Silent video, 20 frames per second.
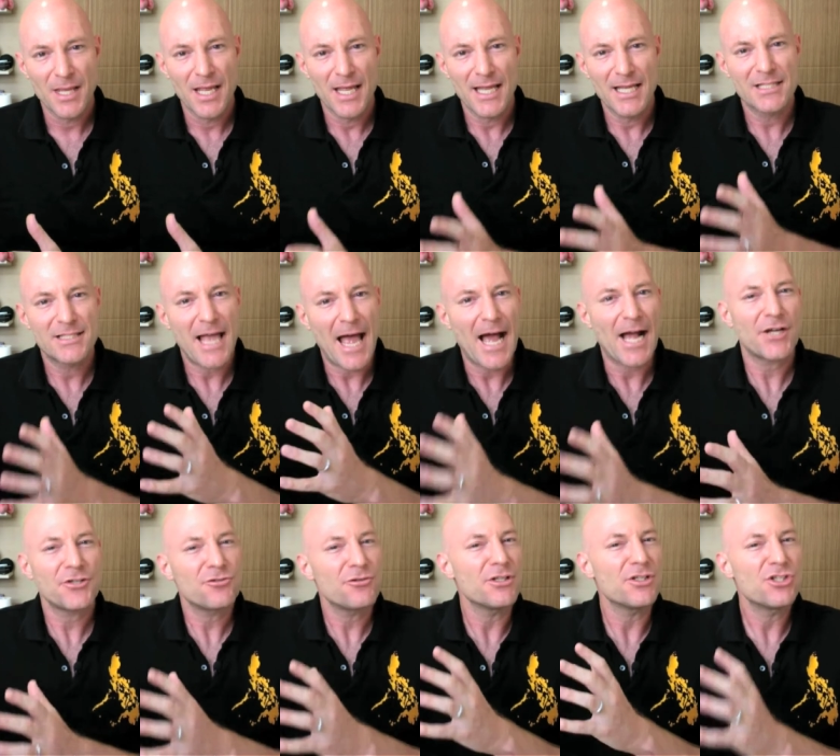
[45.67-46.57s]
is
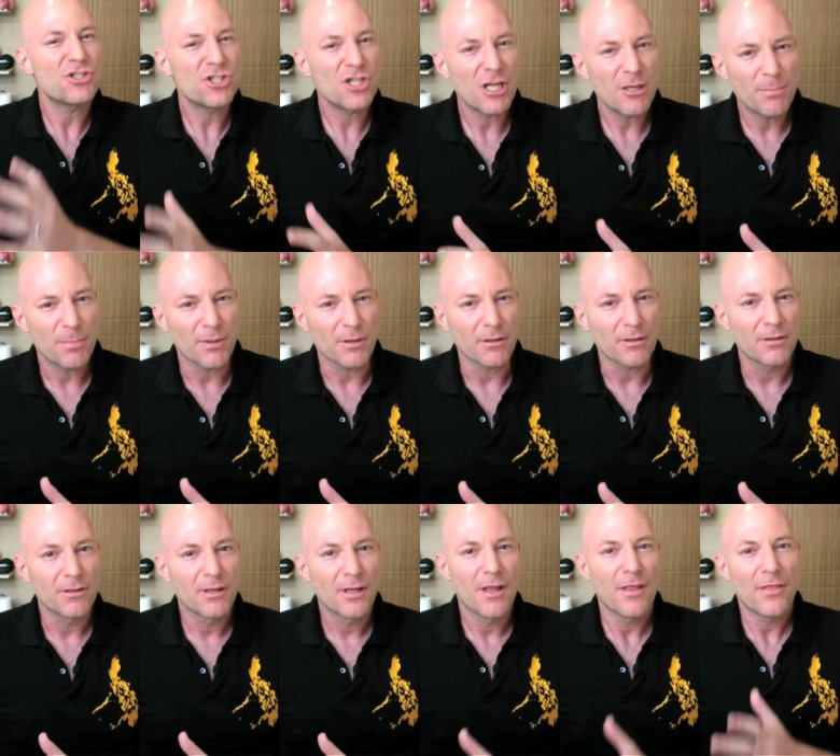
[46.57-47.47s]
actually
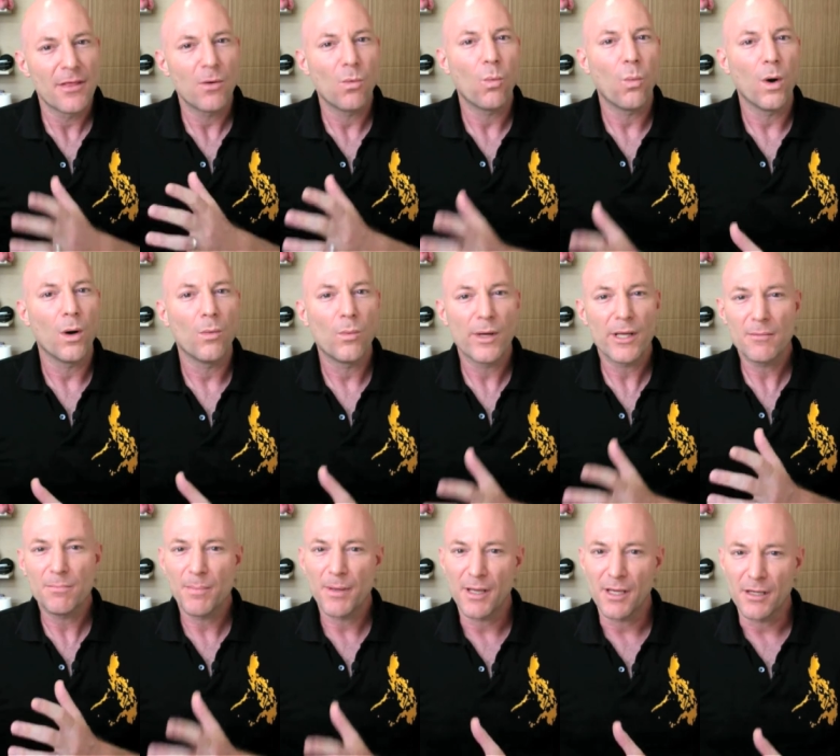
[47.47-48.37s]
cheaper than what
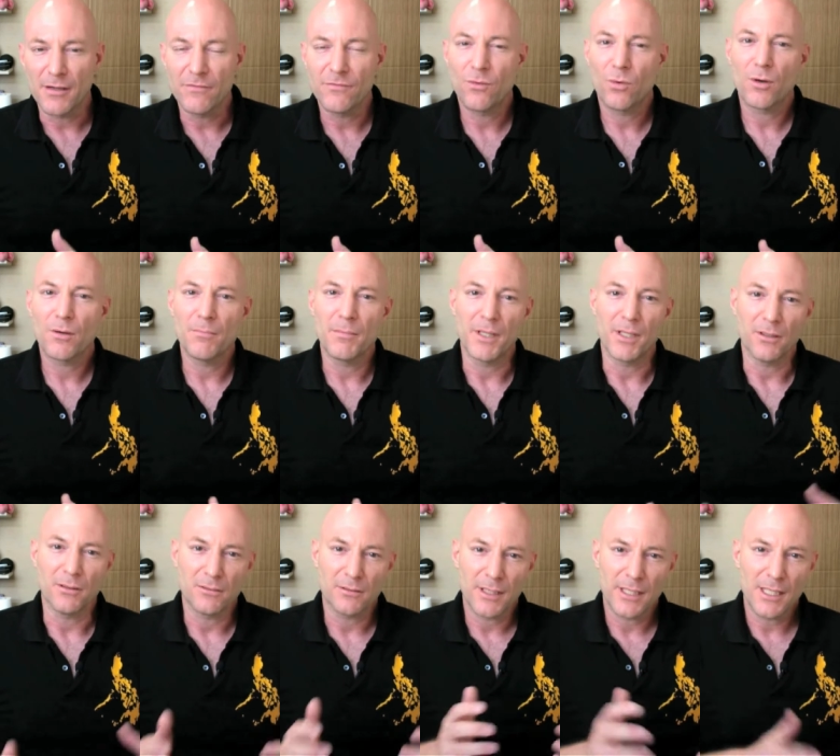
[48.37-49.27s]
we'd pay for a
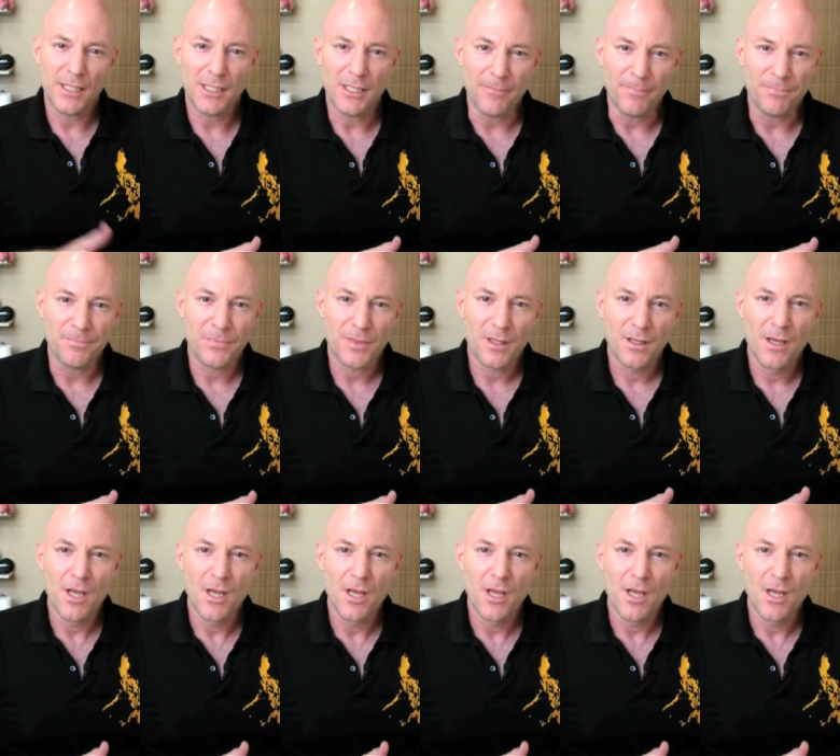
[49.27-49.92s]
meal in.